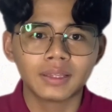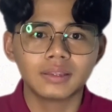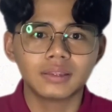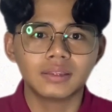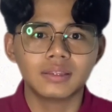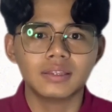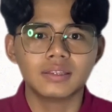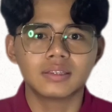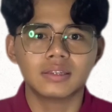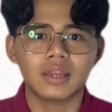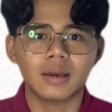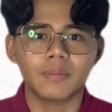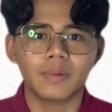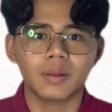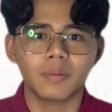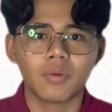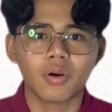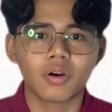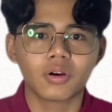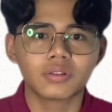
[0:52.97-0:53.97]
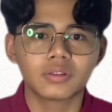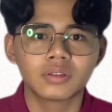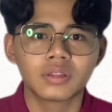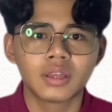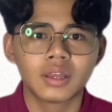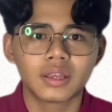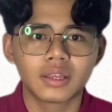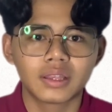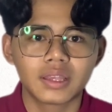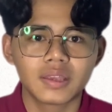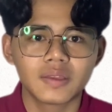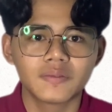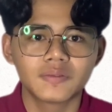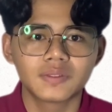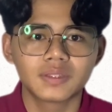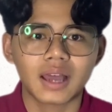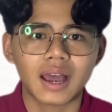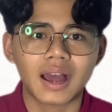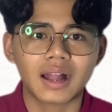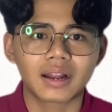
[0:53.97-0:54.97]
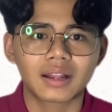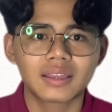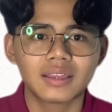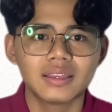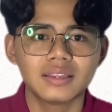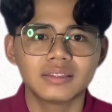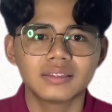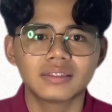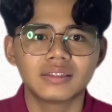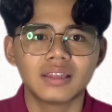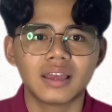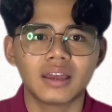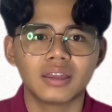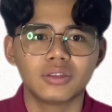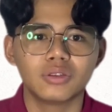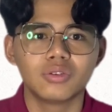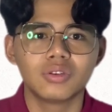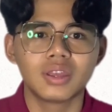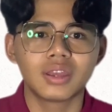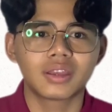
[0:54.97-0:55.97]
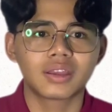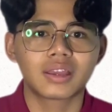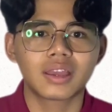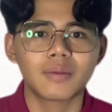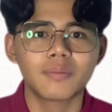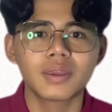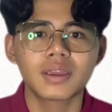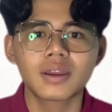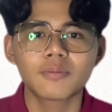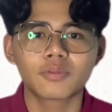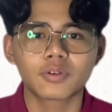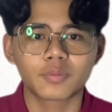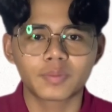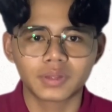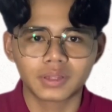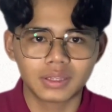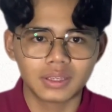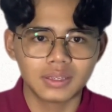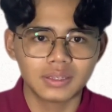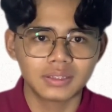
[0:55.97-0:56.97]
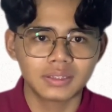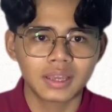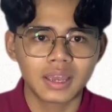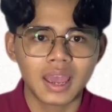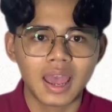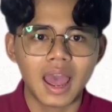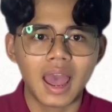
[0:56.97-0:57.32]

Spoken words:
This double bond gives alkenes their unique chemical properties